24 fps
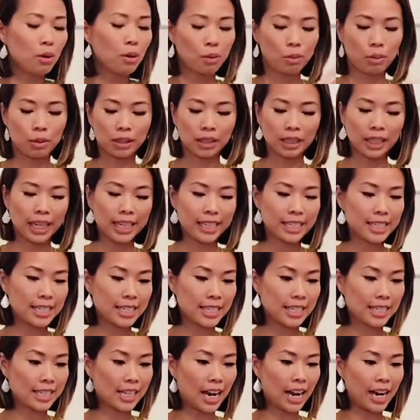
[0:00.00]
would like to
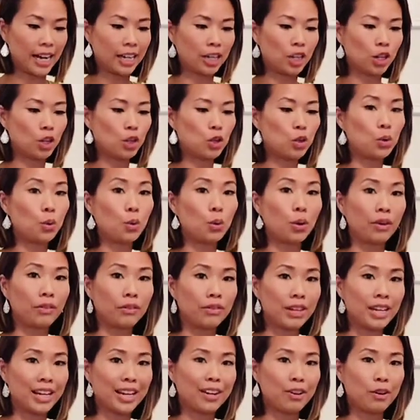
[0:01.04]
design your
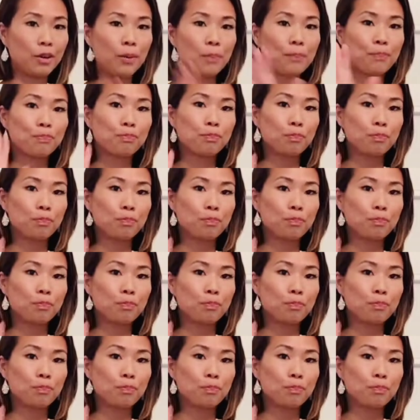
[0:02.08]
vehicle.